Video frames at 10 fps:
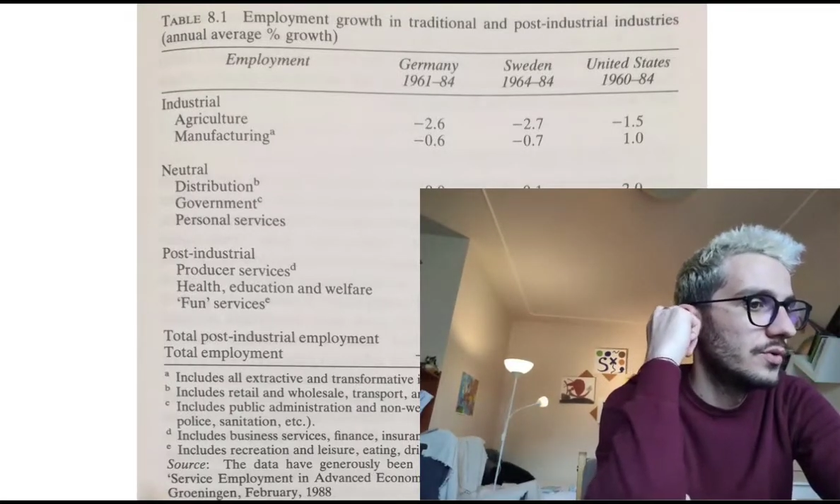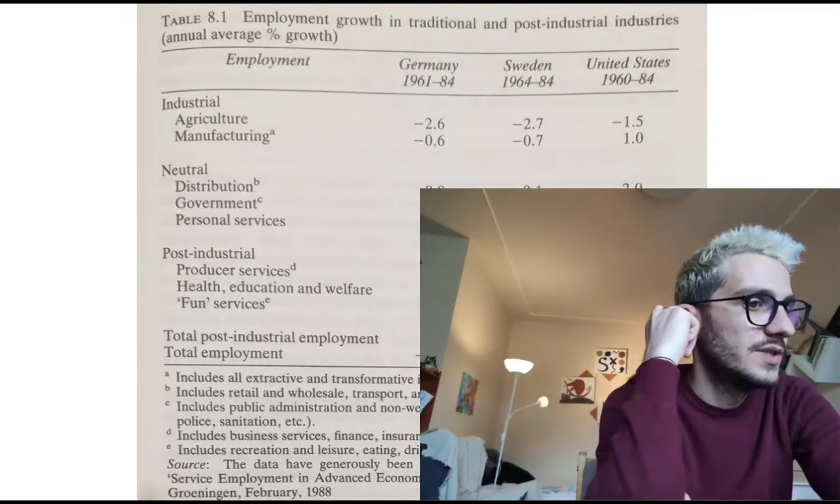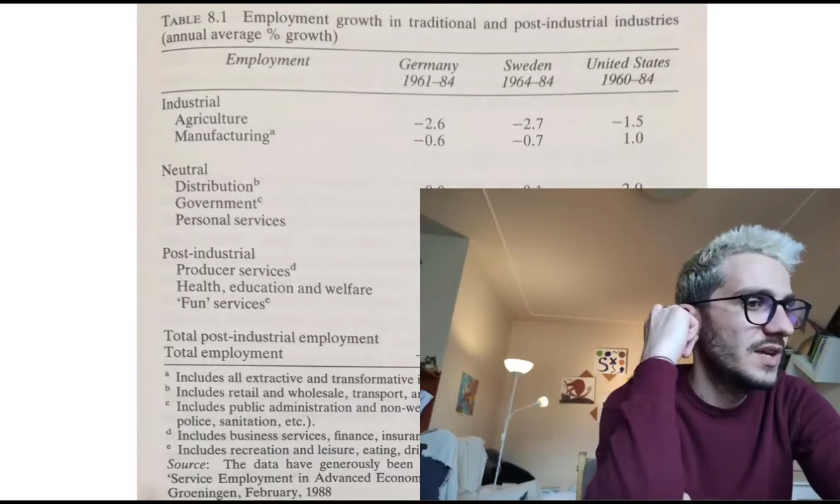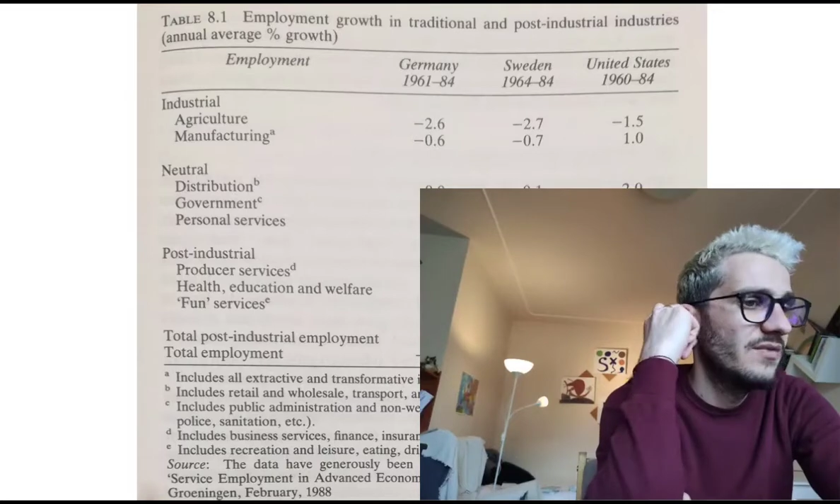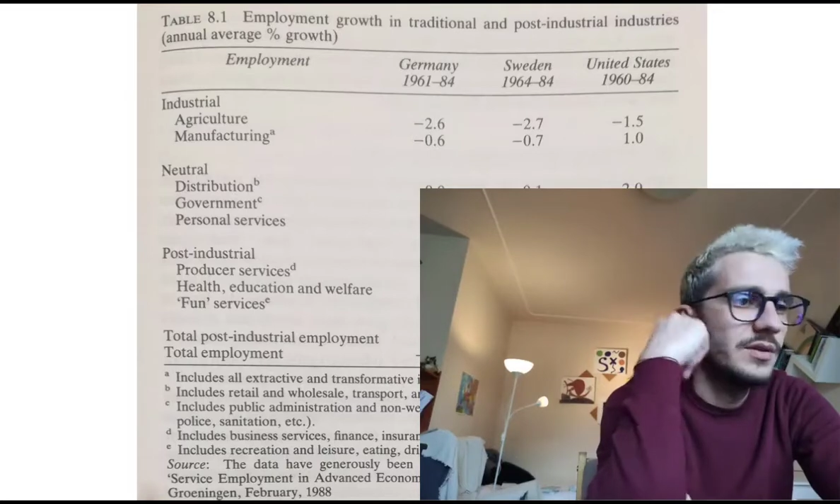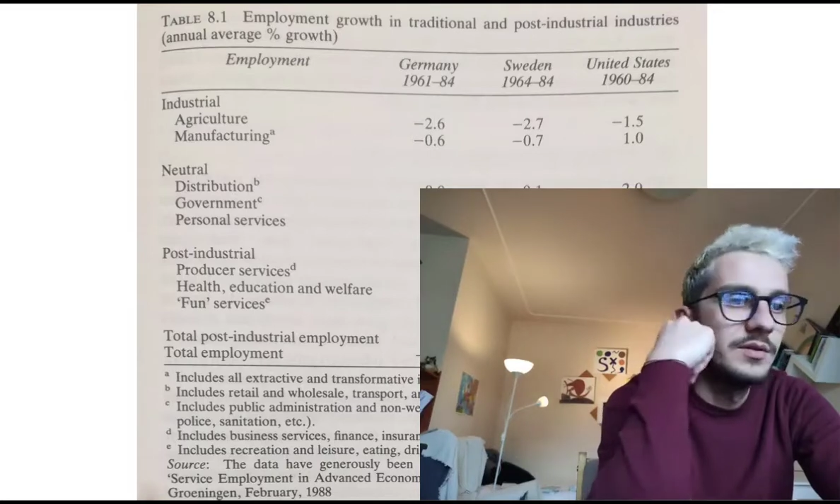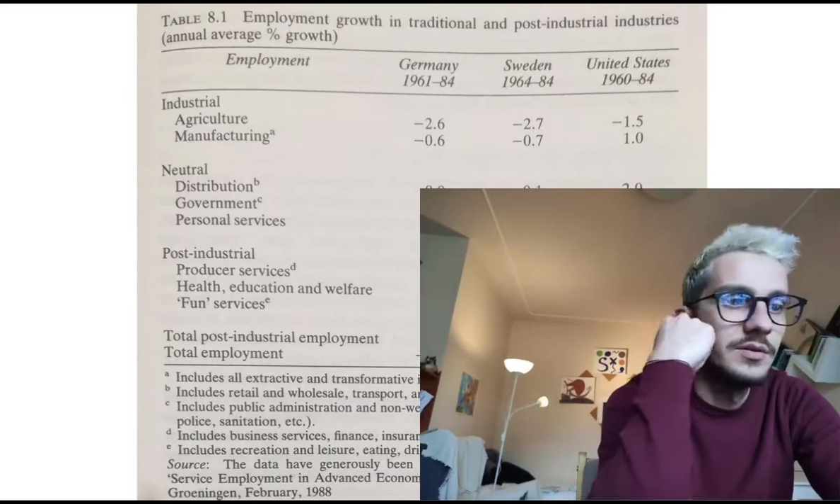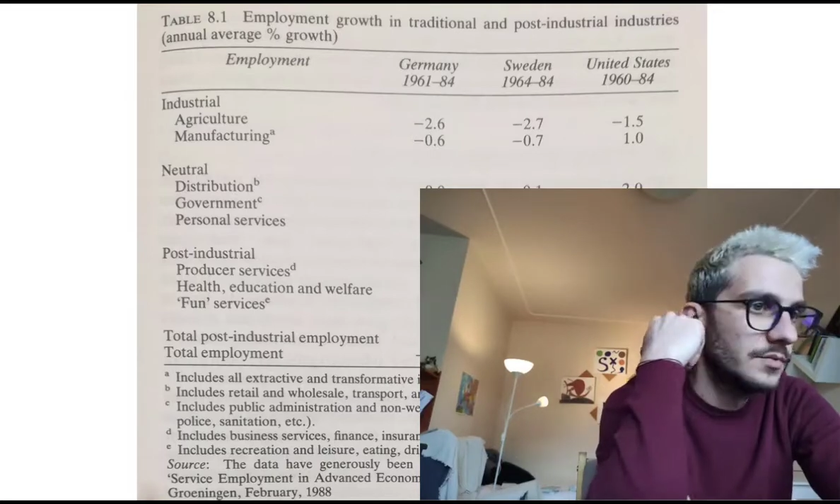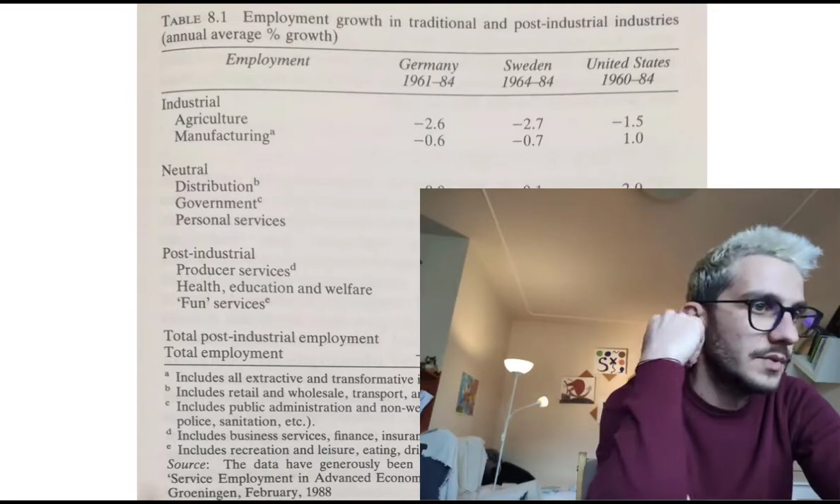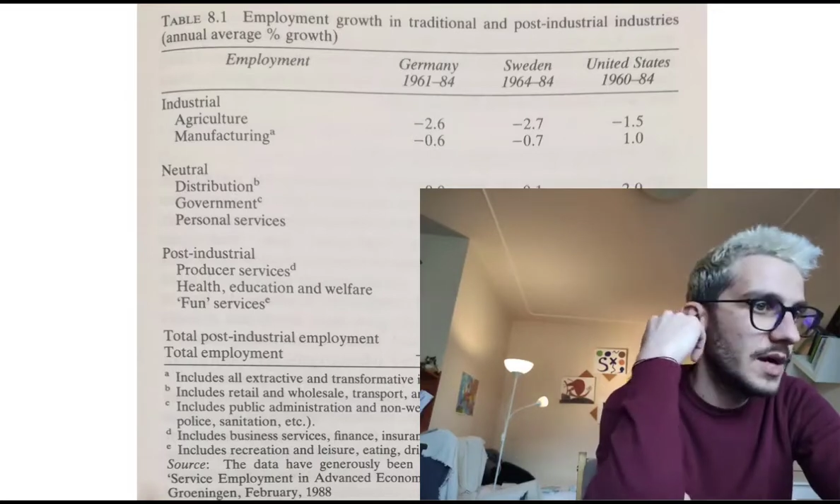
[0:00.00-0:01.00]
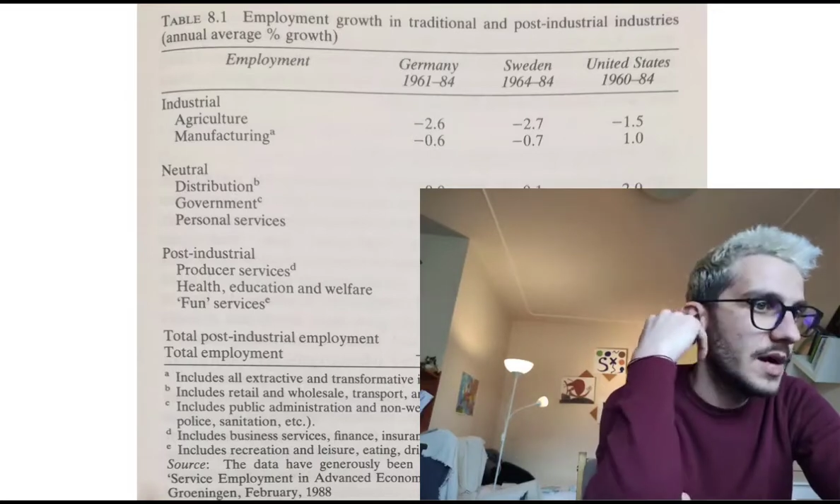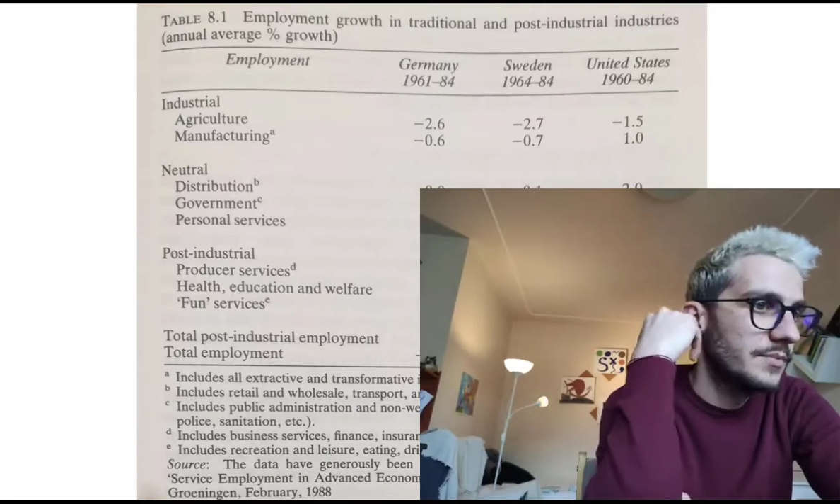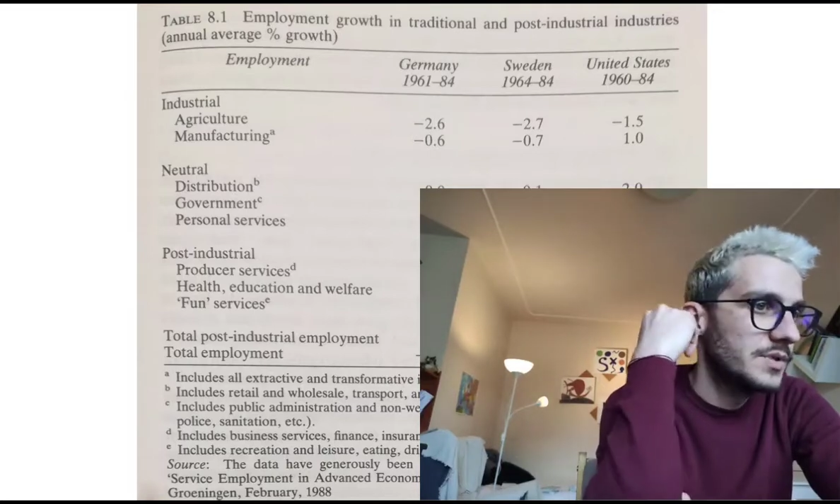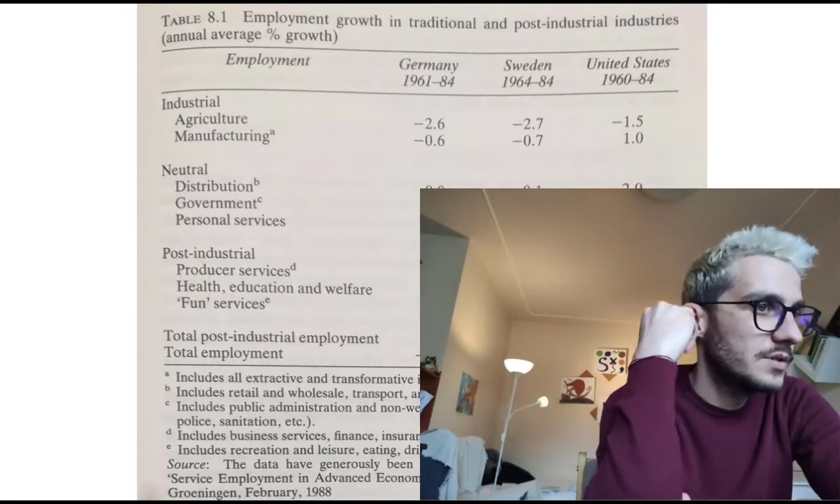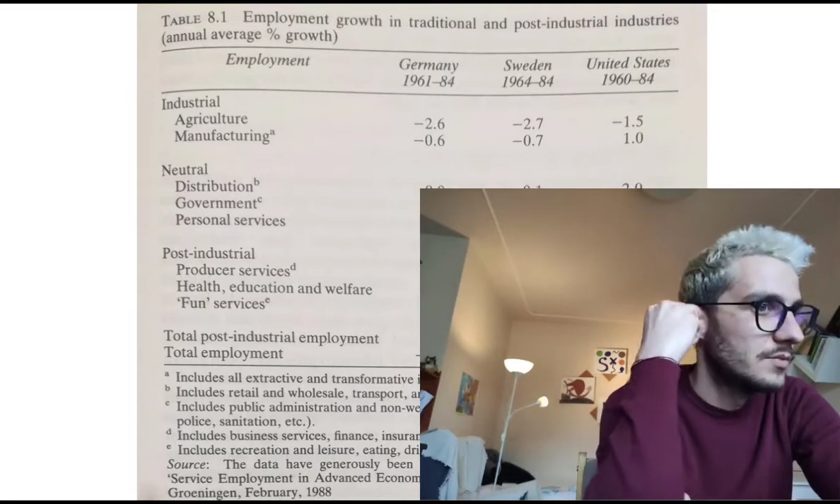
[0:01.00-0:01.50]
7
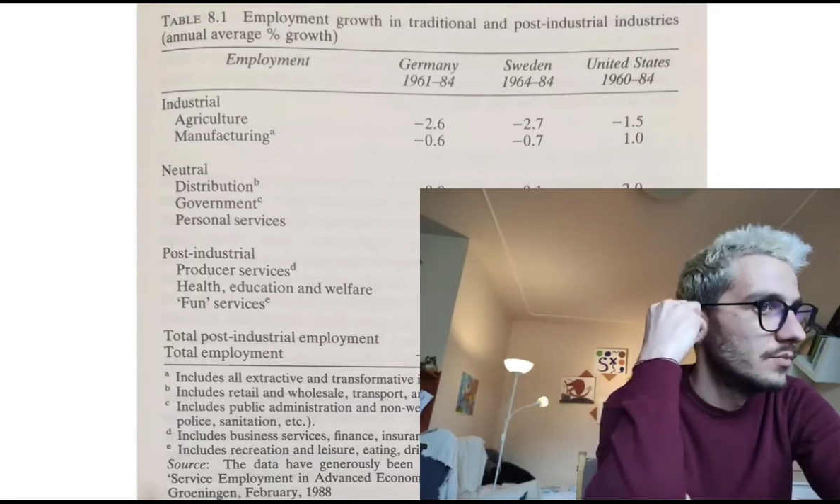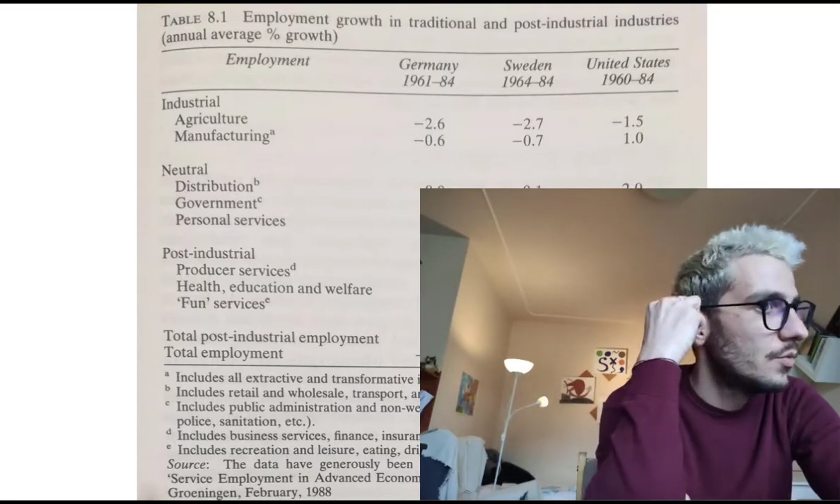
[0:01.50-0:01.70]
times